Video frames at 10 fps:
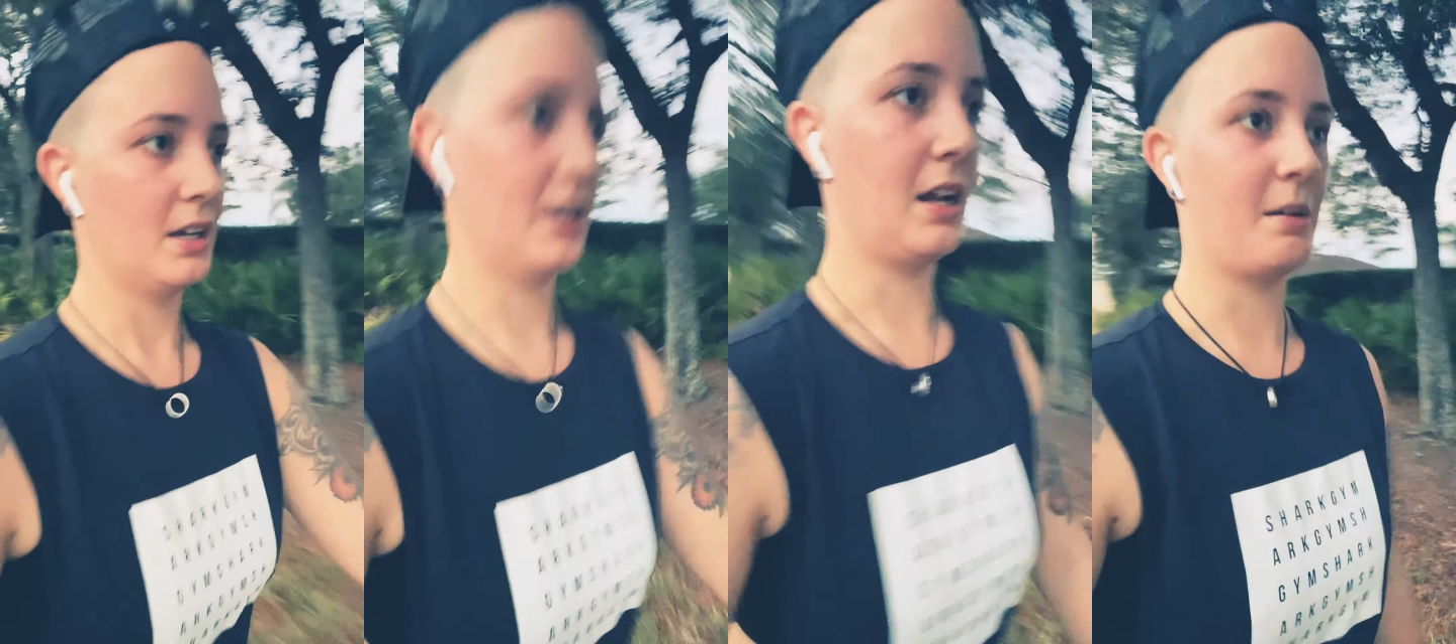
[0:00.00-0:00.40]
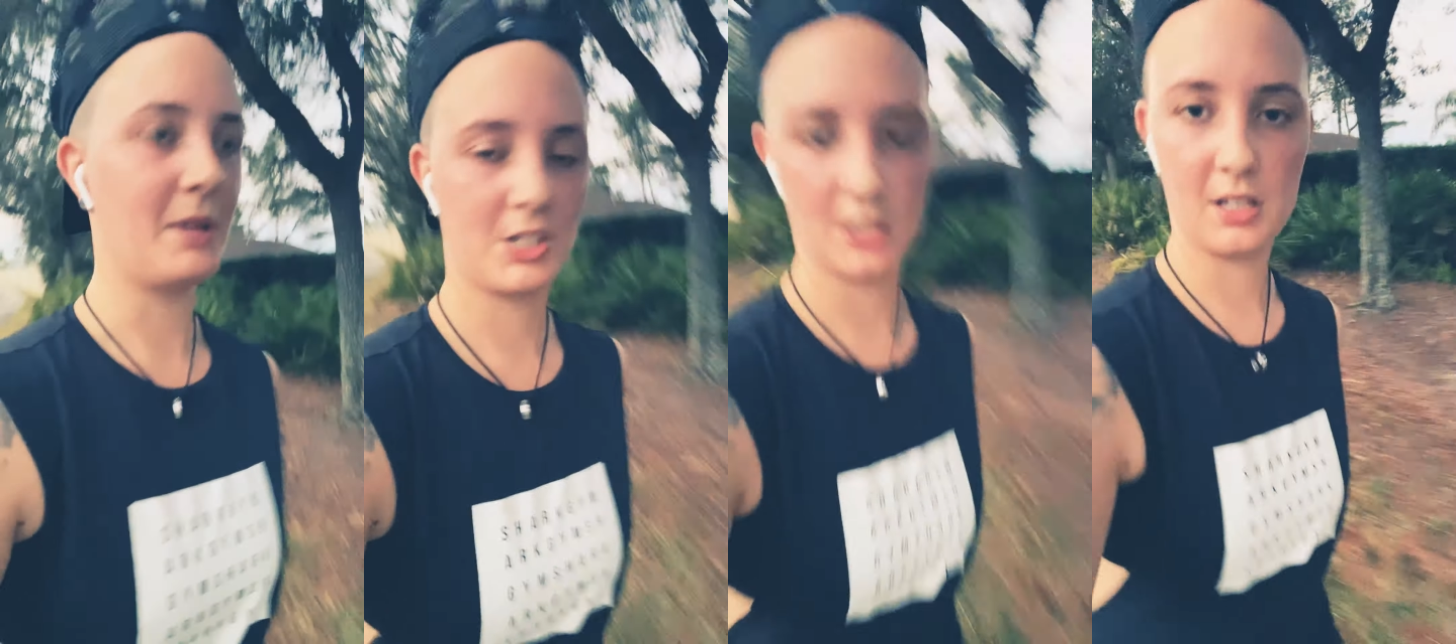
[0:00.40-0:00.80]
And I'll
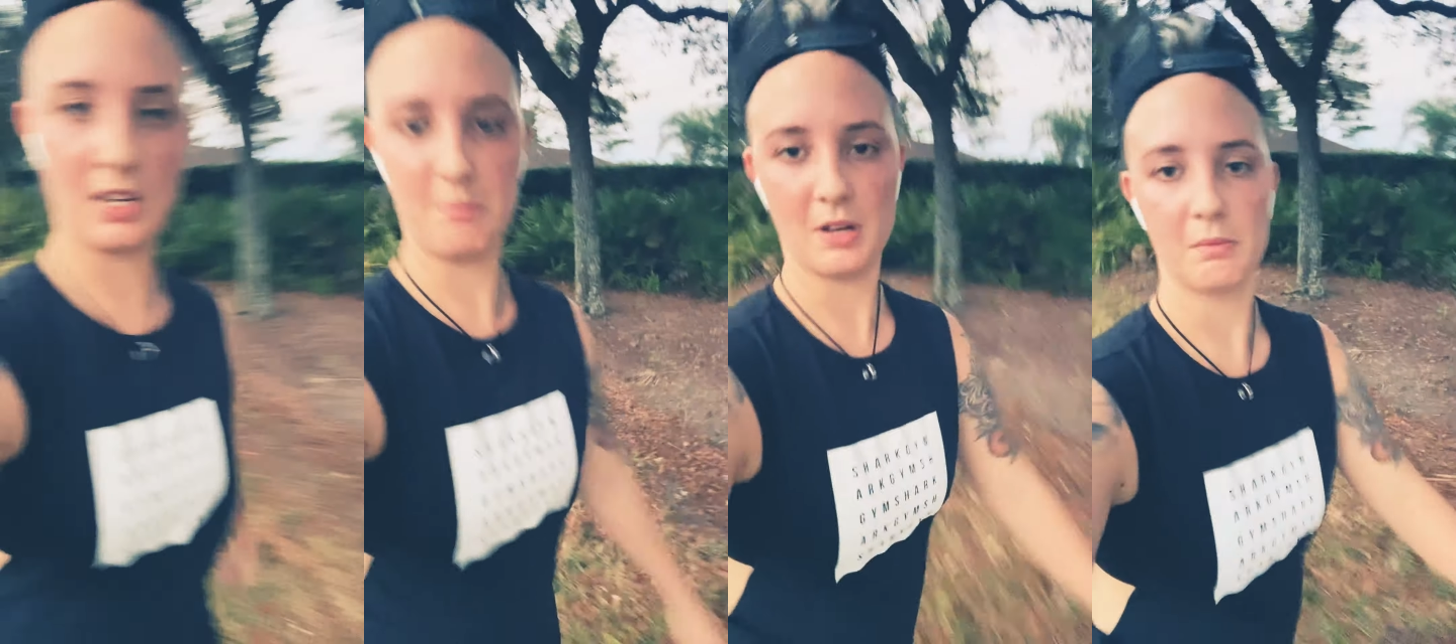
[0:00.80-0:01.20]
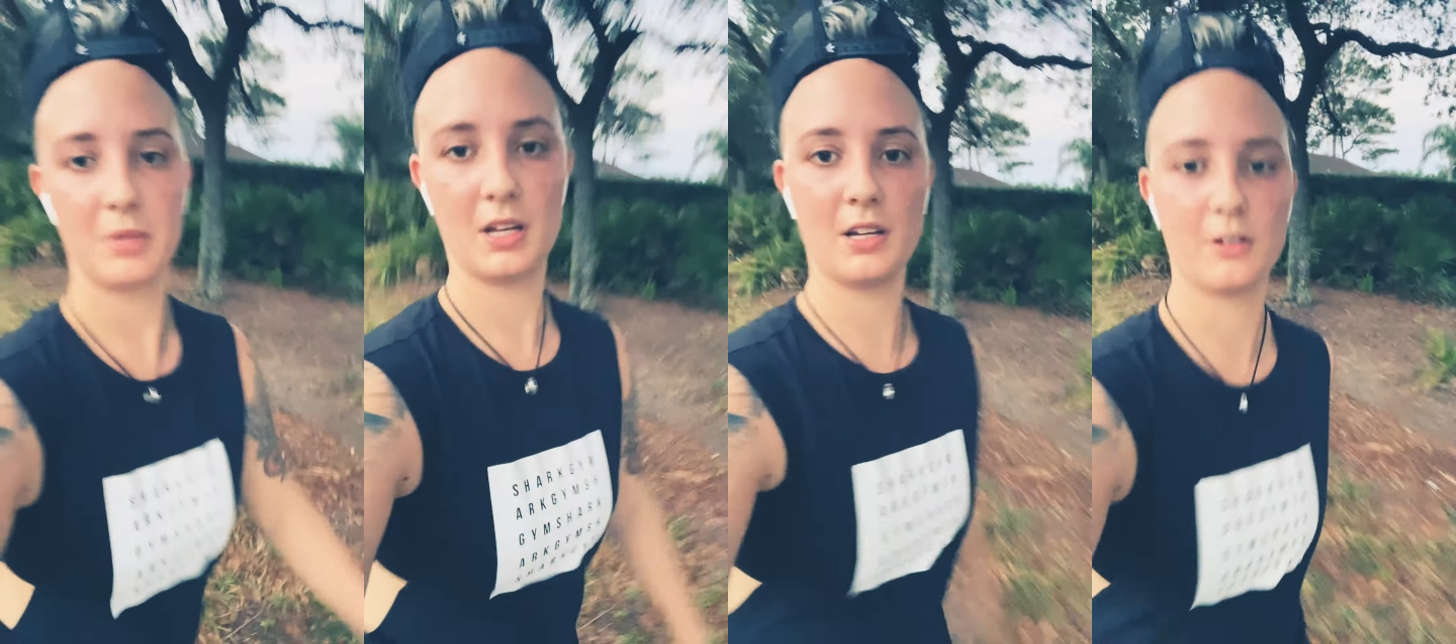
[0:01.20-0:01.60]
make sure to keep up
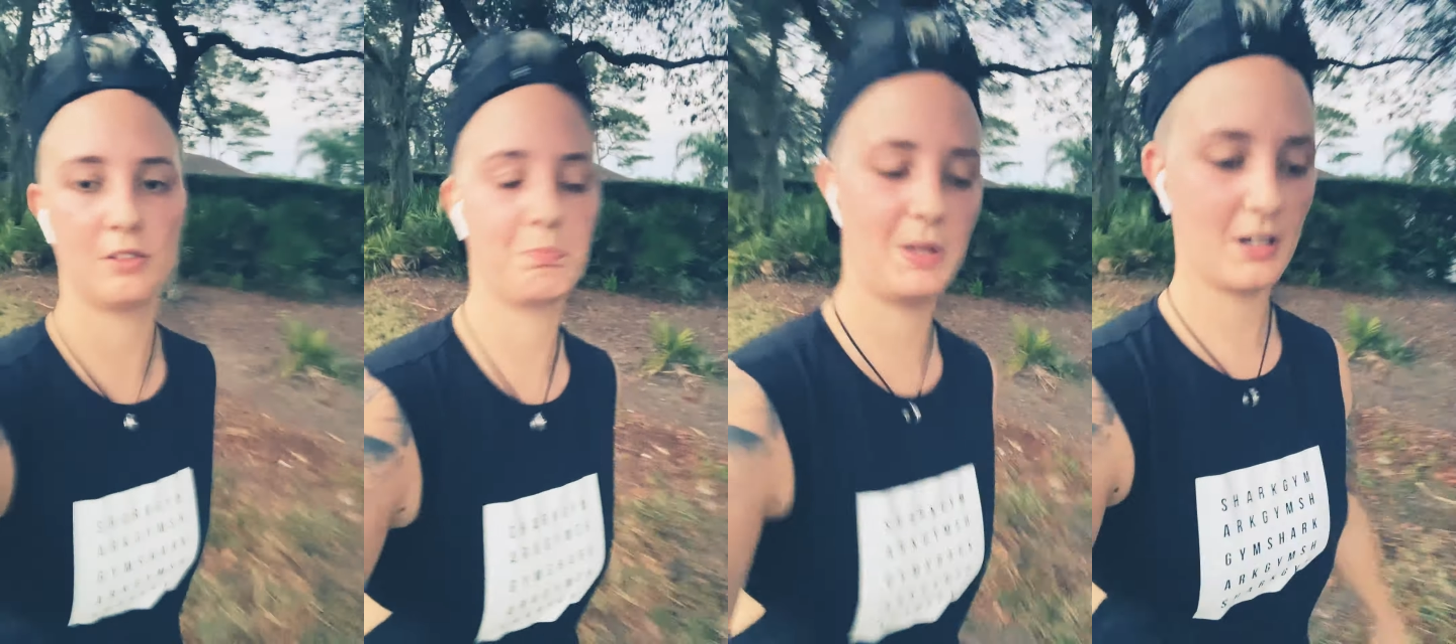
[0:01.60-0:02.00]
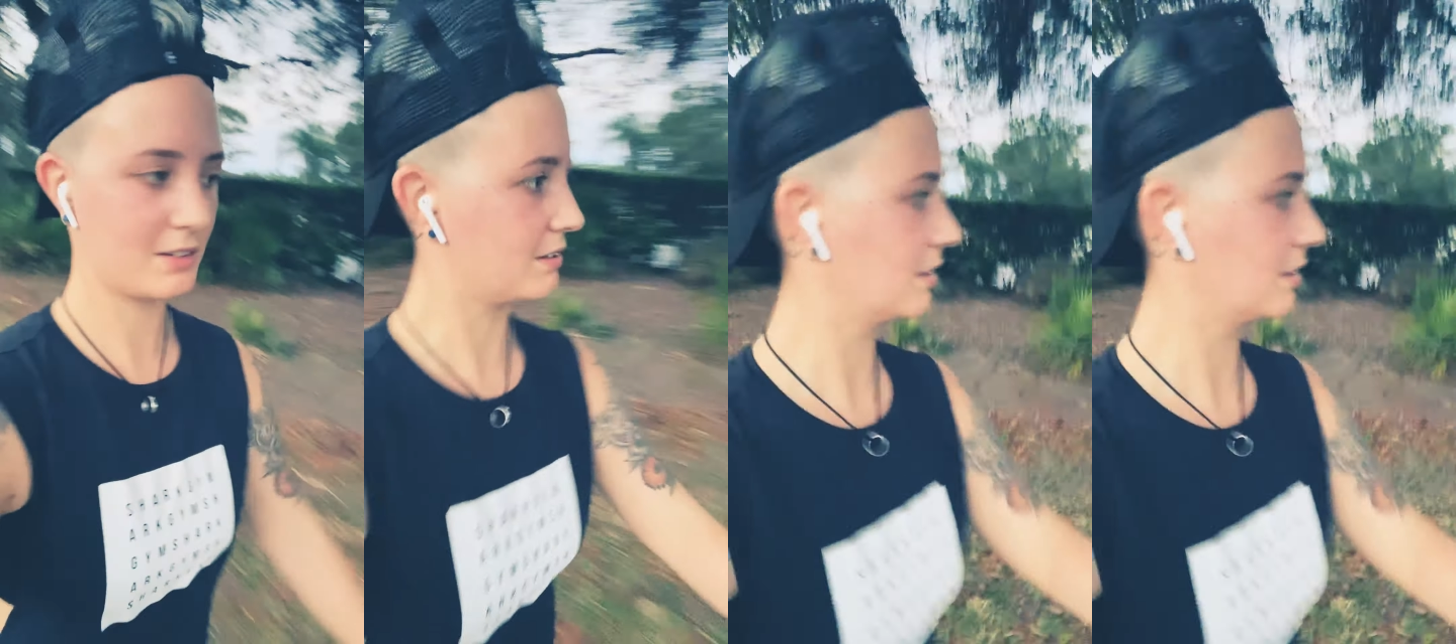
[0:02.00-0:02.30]
your spirits